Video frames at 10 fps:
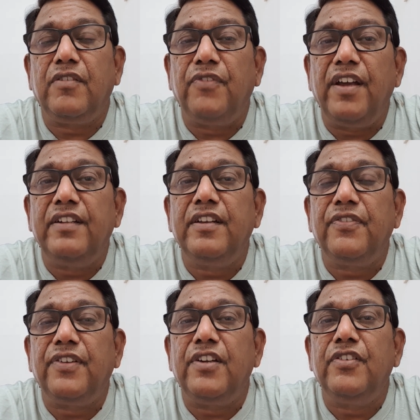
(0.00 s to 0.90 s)
when the
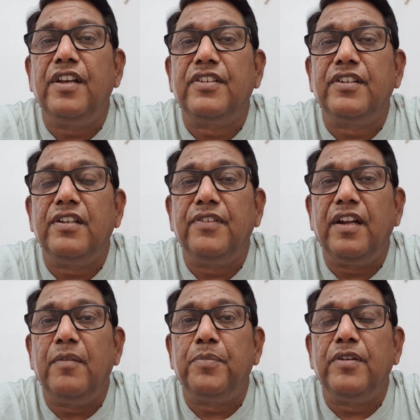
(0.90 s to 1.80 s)
failure actually will
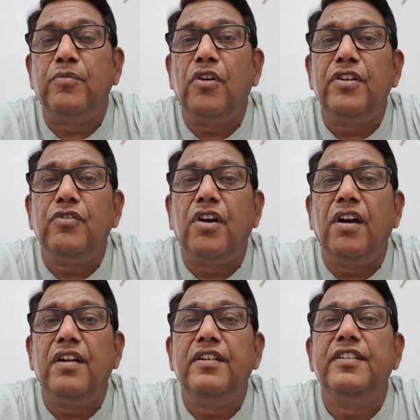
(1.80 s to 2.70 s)
happen. What you
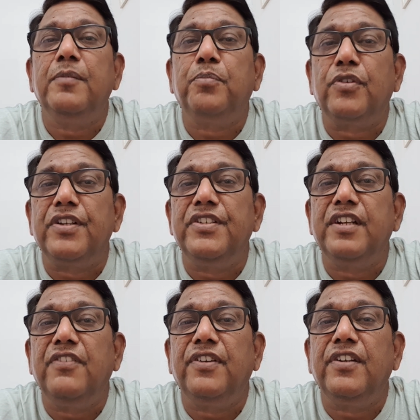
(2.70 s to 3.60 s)
call it is a
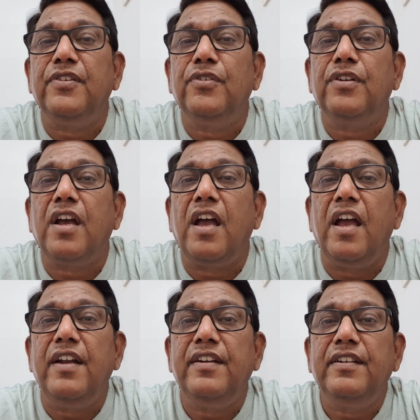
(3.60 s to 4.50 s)
potential failure
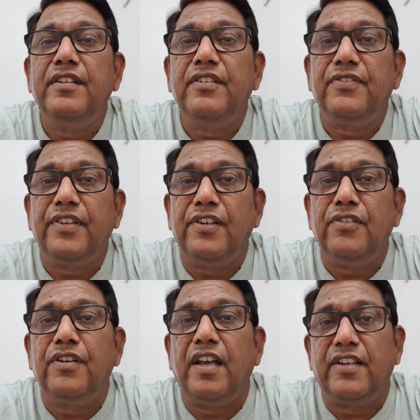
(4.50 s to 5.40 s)
and
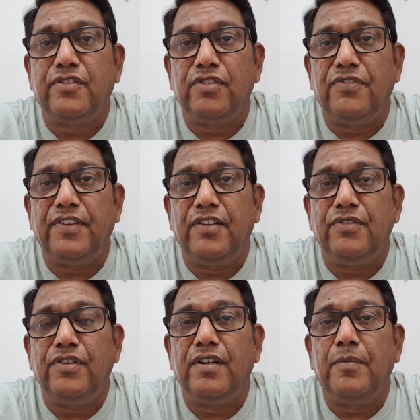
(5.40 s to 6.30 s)
failure, actual
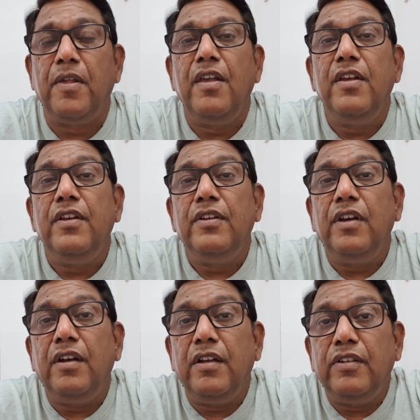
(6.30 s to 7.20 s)
failure.
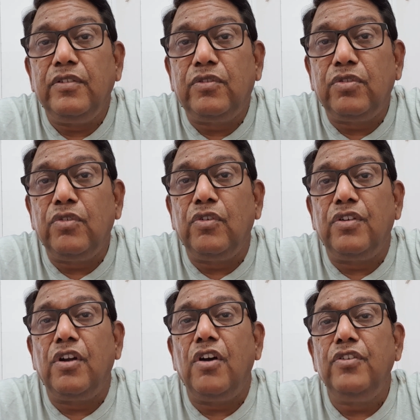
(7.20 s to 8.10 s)
So
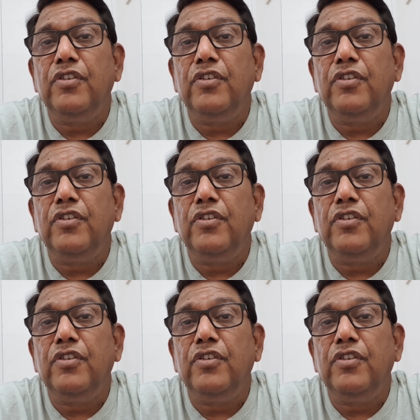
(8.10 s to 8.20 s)
now your